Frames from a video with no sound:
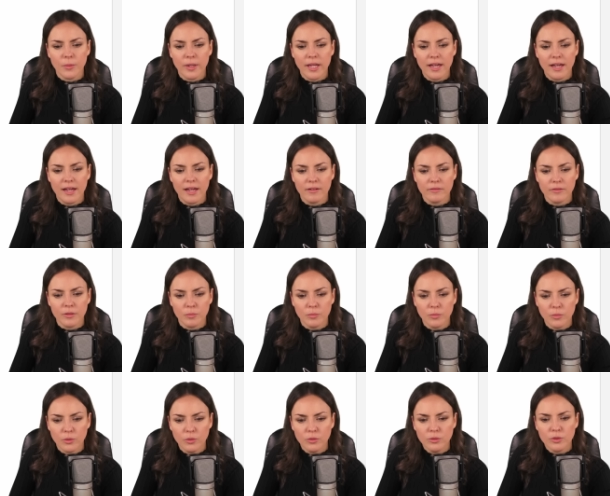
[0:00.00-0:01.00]
We have a
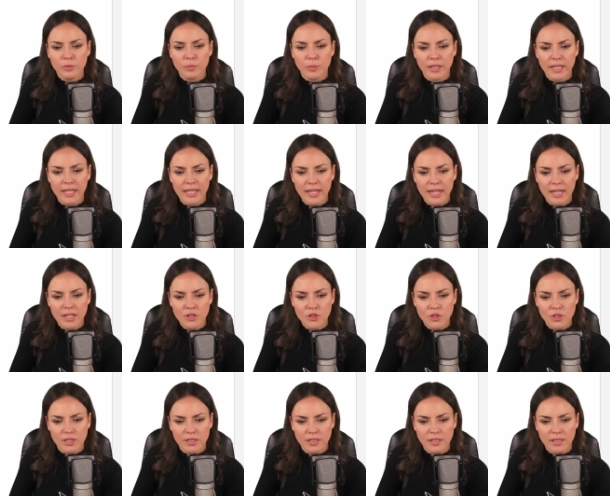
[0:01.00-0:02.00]

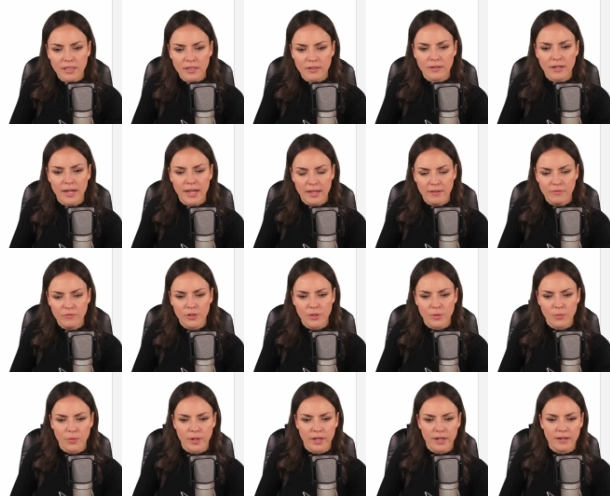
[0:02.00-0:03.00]
multiplication here
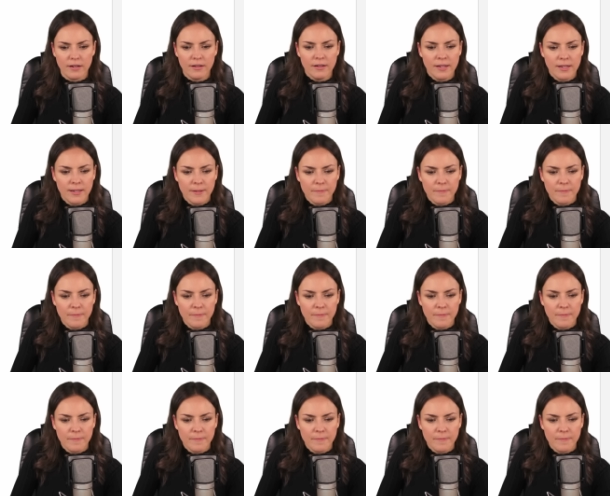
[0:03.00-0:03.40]
everywhere.